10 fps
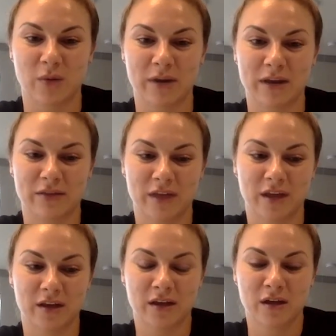But I
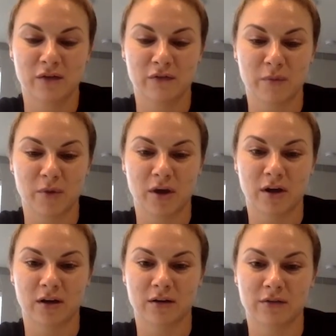think from
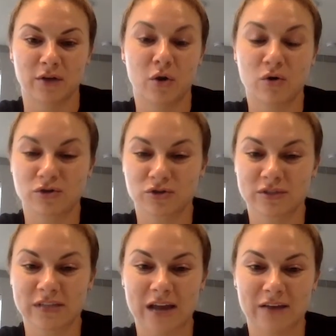a the cultural
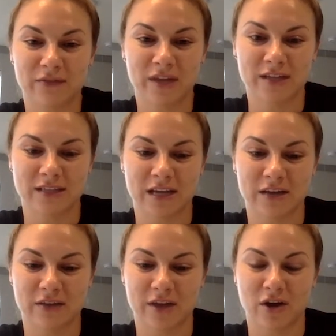side of things, like
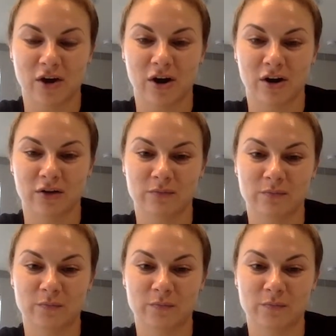I think our